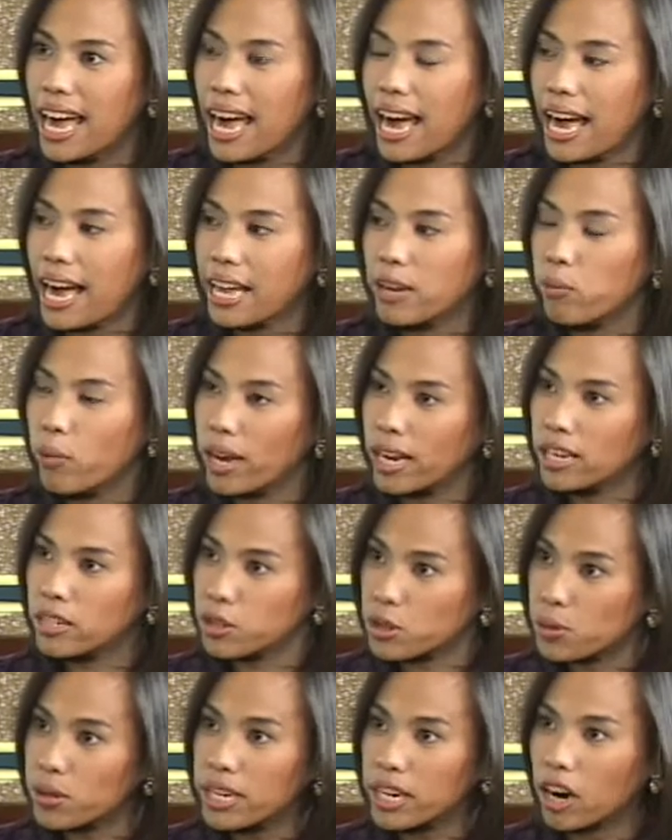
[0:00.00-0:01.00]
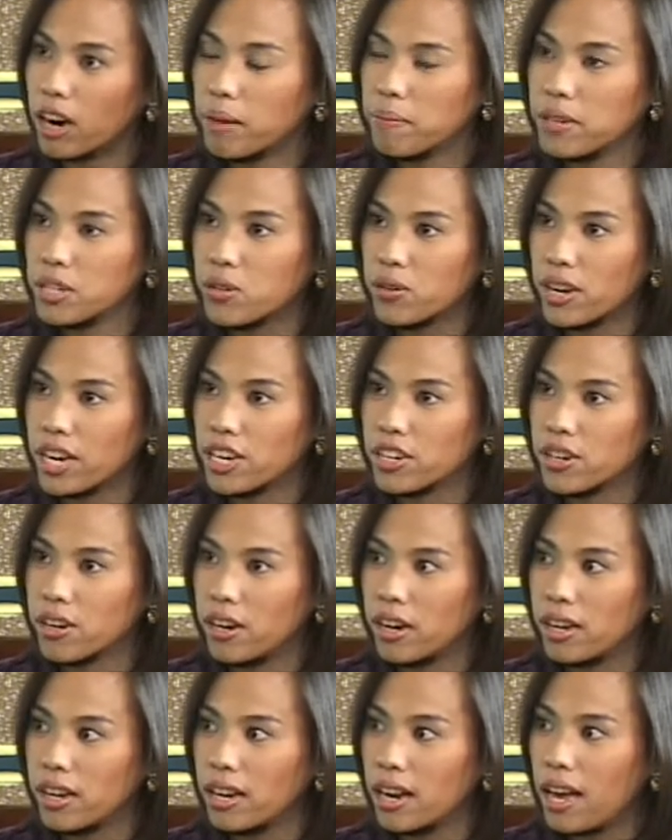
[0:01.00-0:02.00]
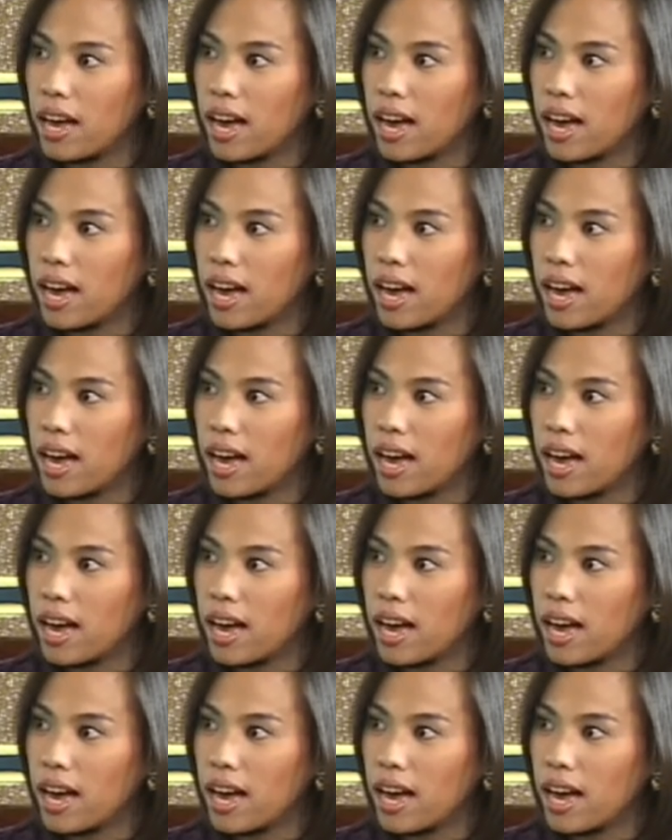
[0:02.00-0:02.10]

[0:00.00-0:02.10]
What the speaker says: And during arbitration,